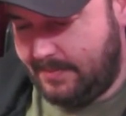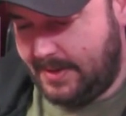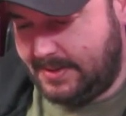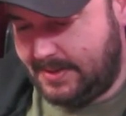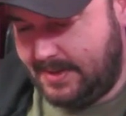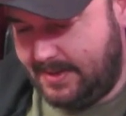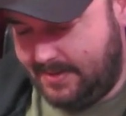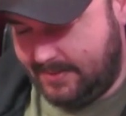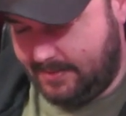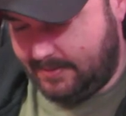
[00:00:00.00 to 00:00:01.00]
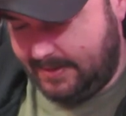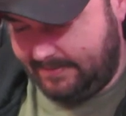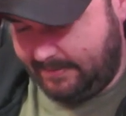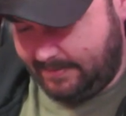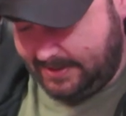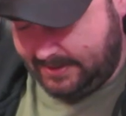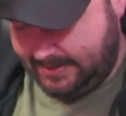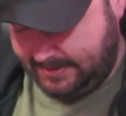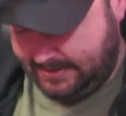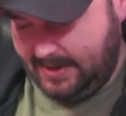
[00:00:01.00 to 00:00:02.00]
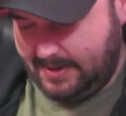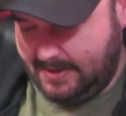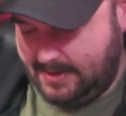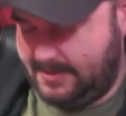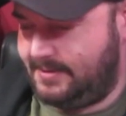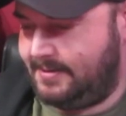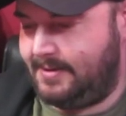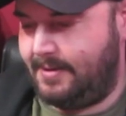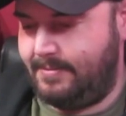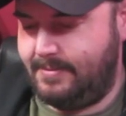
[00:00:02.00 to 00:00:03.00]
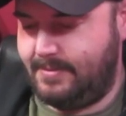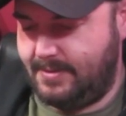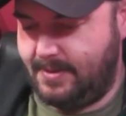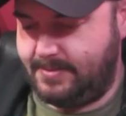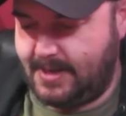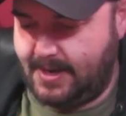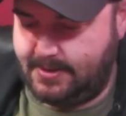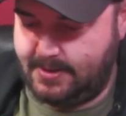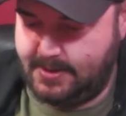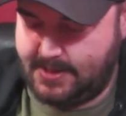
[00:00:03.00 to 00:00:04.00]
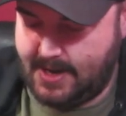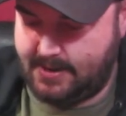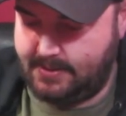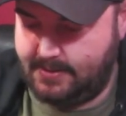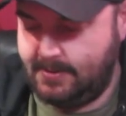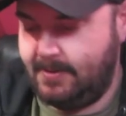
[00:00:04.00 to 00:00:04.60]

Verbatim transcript: basically, all the information is in this. Don't obtain to this cannon.